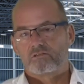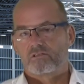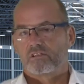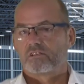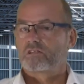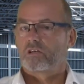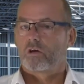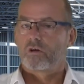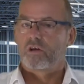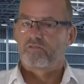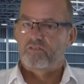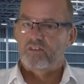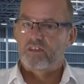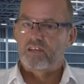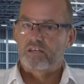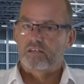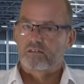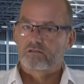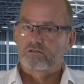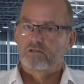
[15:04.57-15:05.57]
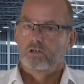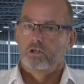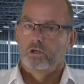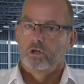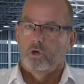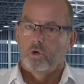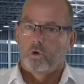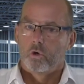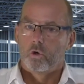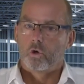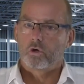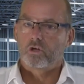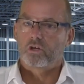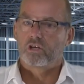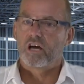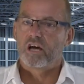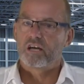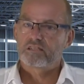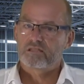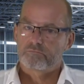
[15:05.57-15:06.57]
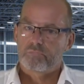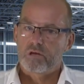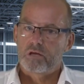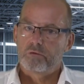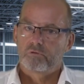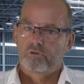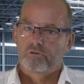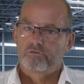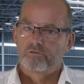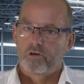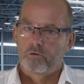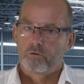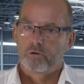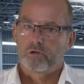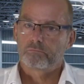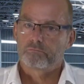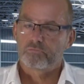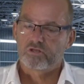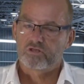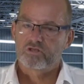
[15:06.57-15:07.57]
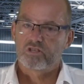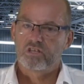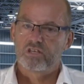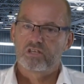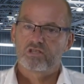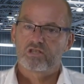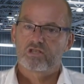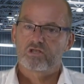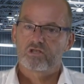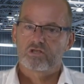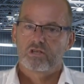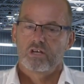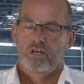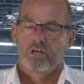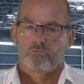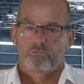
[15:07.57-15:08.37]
so everything's organized and people are following procedures,